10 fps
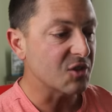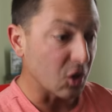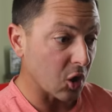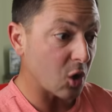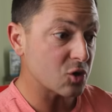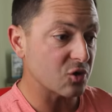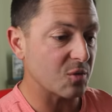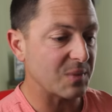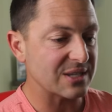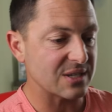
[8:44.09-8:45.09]
the larger their
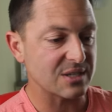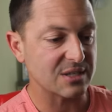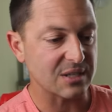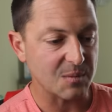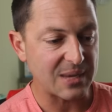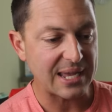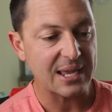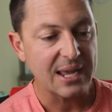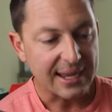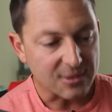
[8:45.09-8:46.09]
business is going to
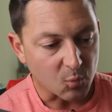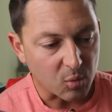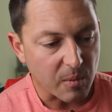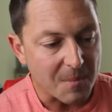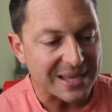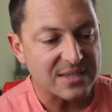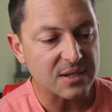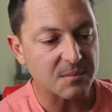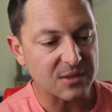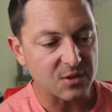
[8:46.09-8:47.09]
be and the more
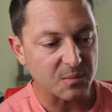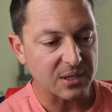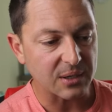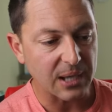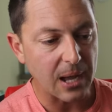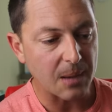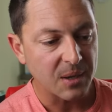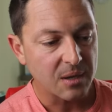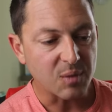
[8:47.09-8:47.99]
momentum that they're building up.